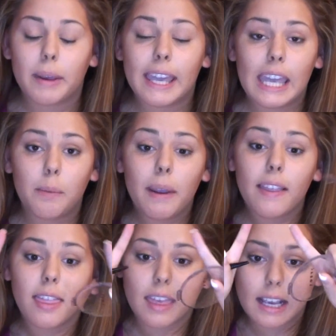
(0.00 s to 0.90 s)
but
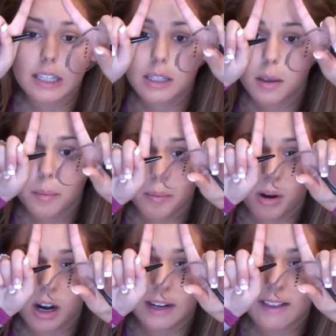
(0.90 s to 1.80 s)
keeping this
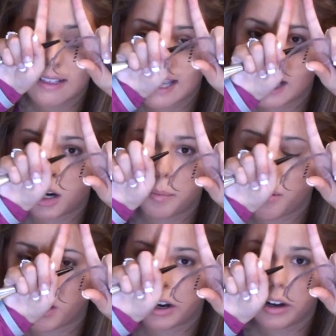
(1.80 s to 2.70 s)
part, this inner
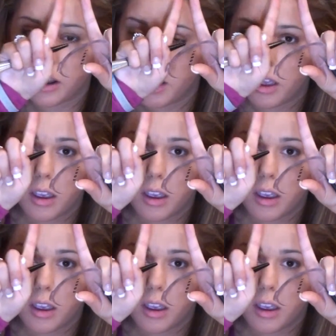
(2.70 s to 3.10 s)
part,